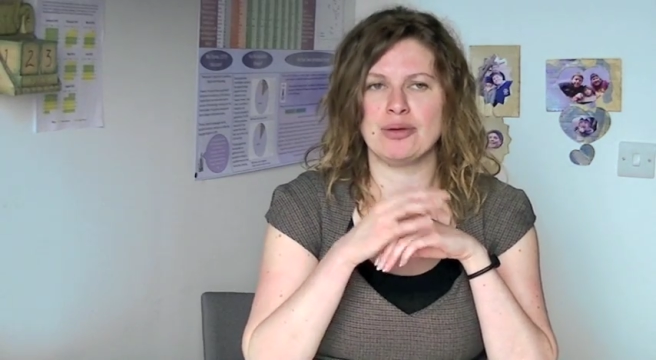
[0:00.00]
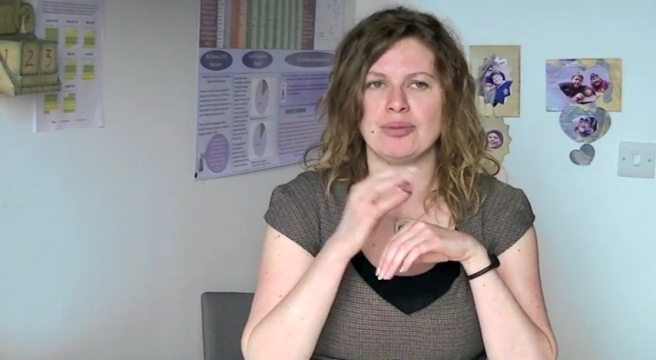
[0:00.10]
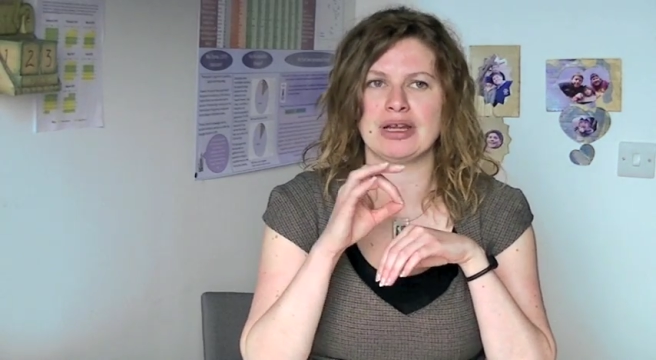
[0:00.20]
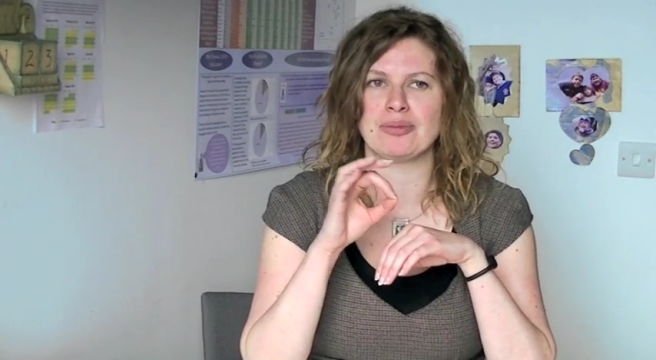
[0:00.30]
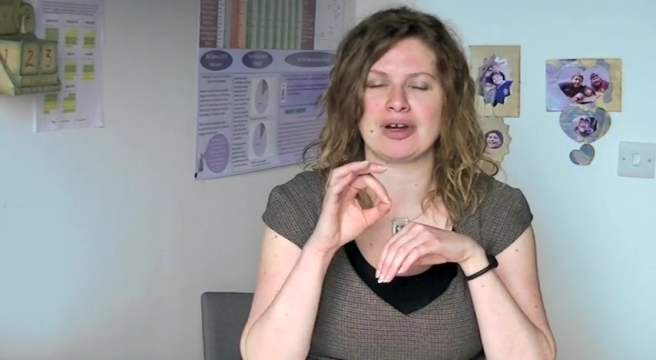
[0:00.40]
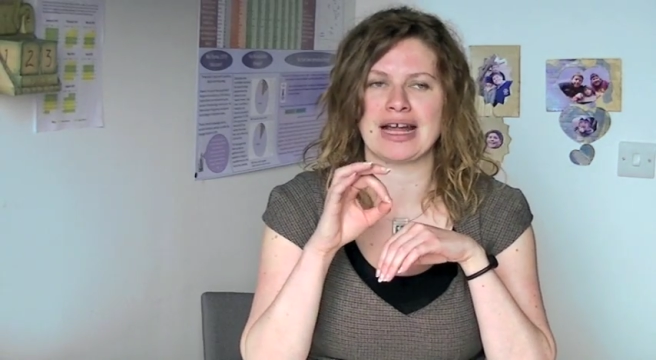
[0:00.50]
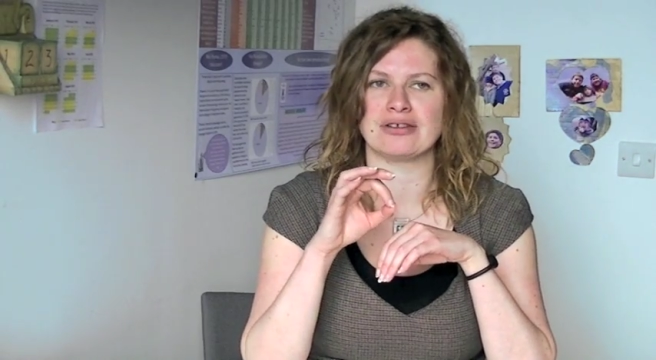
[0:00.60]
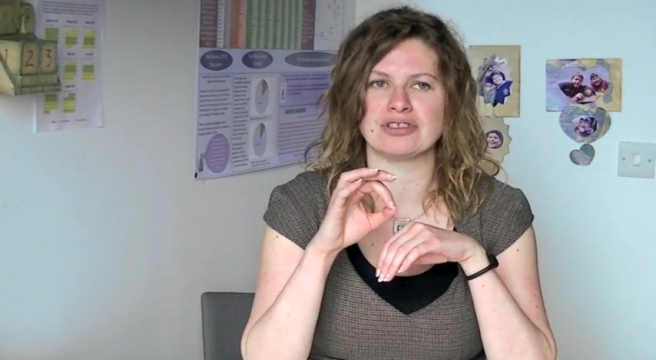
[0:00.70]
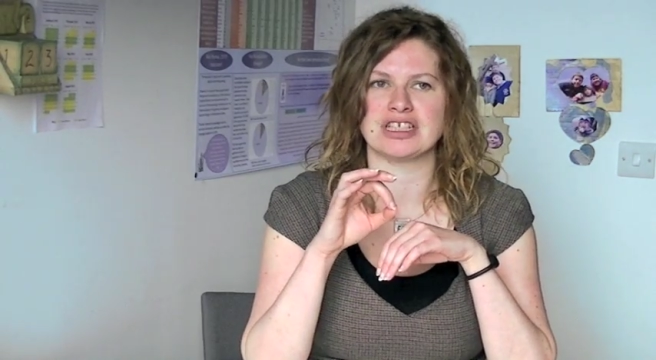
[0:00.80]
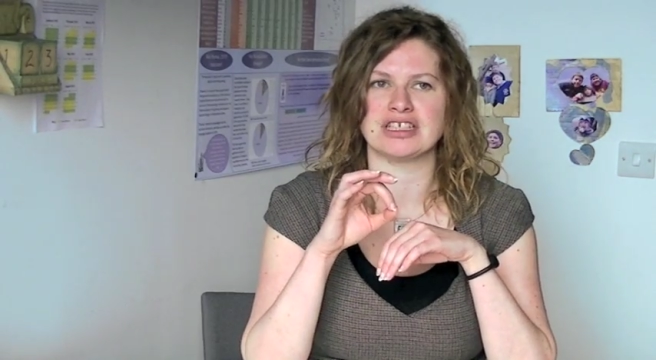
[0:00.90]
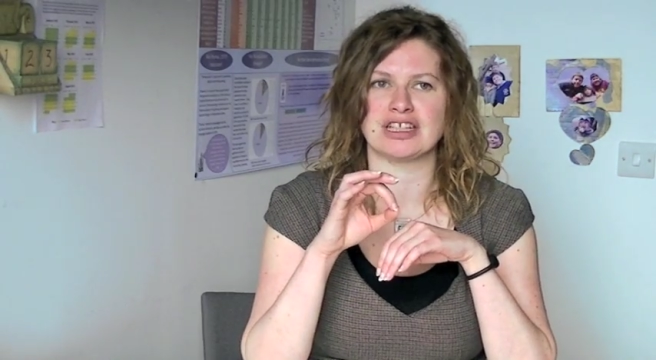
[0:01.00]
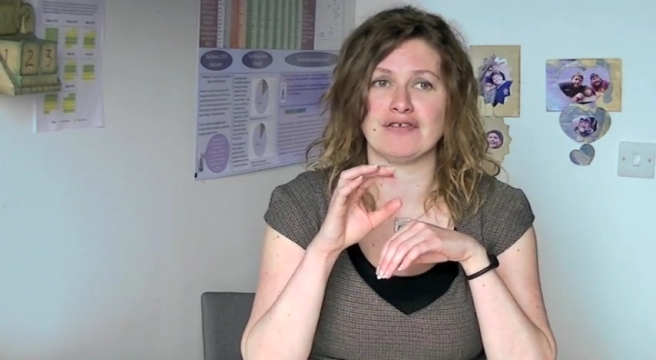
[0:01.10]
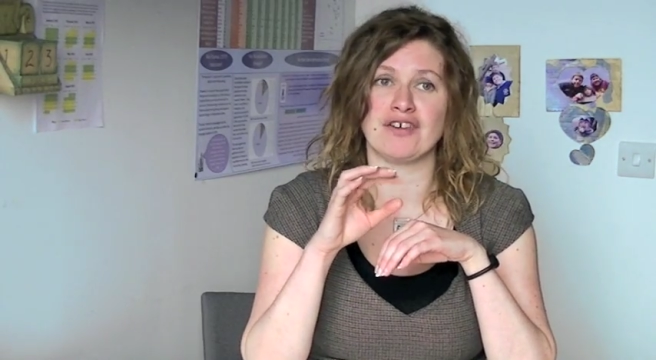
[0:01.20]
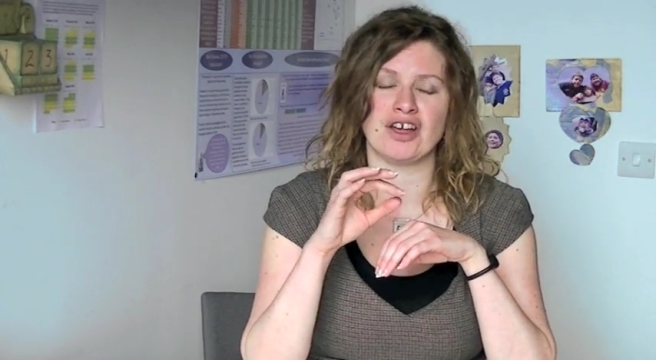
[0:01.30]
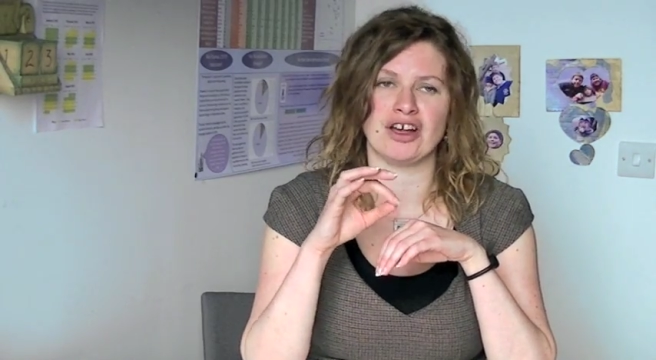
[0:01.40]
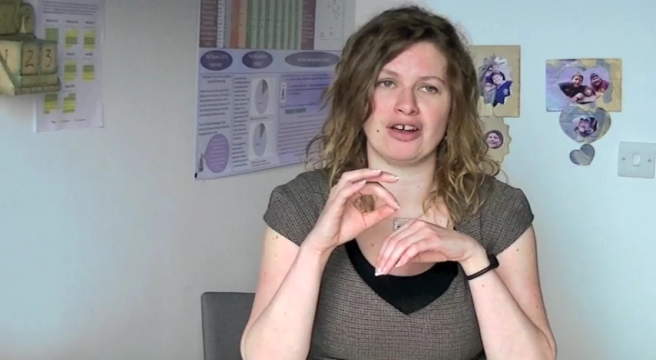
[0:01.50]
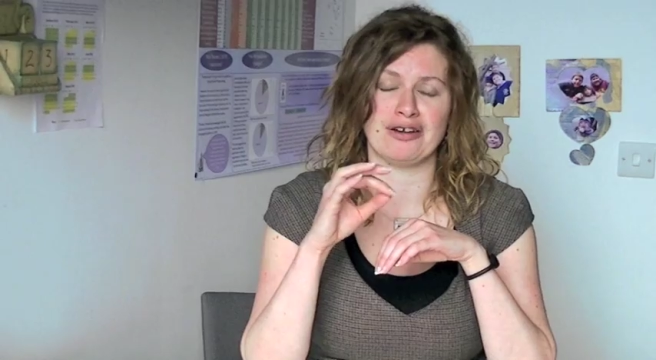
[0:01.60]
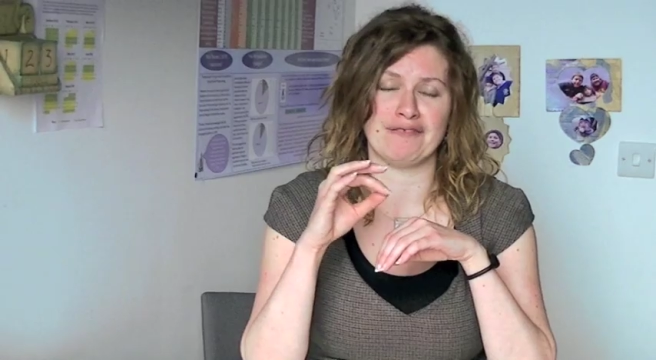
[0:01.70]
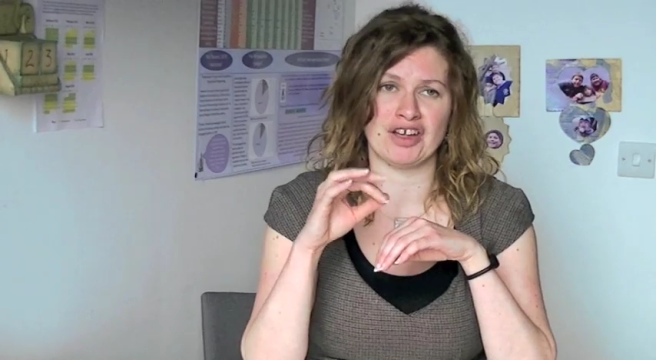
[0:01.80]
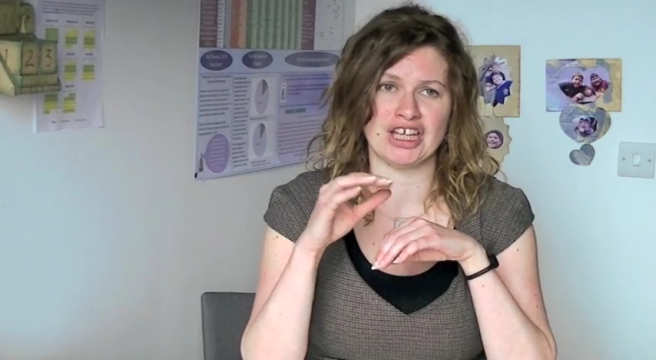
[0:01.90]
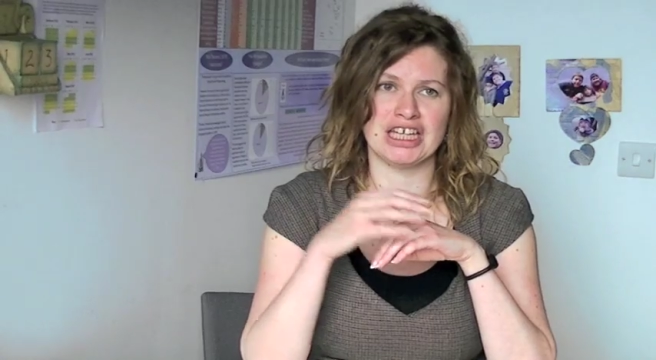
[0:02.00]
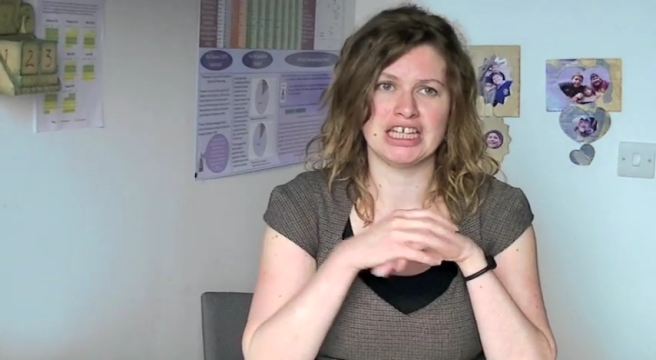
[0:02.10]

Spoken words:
being pronounced as a F or a V.